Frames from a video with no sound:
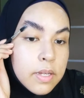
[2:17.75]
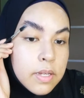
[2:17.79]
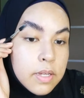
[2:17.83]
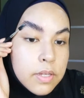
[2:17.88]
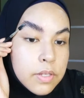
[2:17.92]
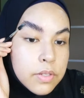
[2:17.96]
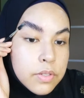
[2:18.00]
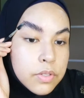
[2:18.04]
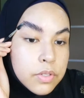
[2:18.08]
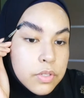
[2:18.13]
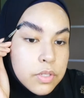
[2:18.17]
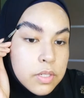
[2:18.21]

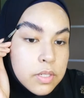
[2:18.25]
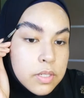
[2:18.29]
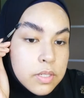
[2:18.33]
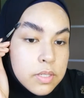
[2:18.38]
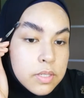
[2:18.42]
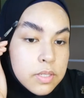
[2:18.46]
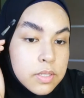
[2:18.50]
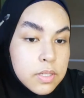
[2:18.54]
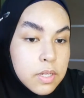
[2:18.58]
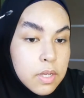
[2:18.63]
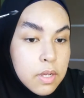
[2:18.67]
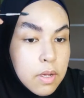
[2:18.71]
is
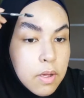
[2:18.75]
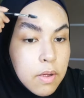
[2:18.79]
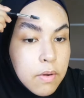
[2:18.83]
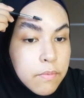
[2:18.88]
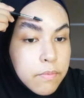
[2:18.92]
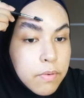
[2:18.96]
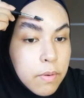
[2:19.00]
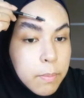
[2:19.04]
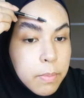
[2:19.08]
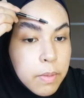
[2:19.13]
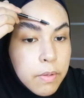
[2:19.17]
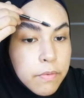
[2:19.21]
just
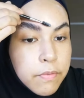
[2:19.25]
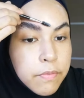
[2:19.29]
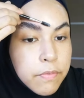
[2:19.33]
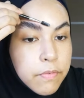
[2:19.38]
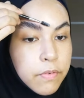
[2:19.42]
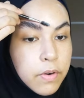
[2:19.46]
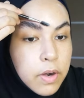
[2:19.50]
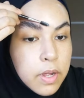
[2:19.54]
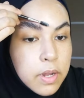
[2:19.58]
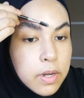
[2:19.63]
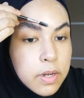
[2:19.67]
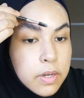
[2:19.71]
from the
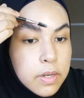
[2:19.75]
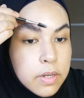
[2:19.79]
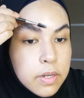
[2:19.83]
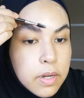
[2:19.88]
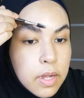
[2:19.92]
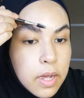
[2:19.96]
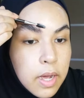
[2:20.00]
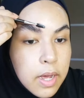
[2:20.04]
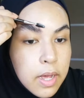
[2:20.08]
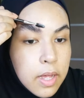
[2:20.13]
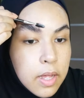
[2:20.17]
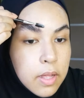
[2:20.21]
front,
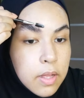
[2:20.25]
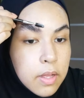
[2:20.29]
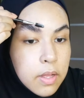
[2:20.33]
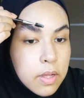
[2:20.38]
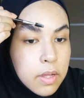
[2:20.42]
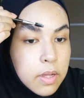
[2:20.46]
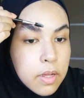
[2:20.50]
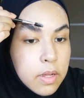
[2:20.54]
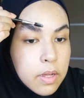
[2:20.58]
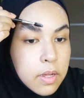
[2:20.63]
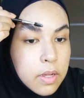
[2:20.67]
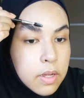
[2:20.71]
I'll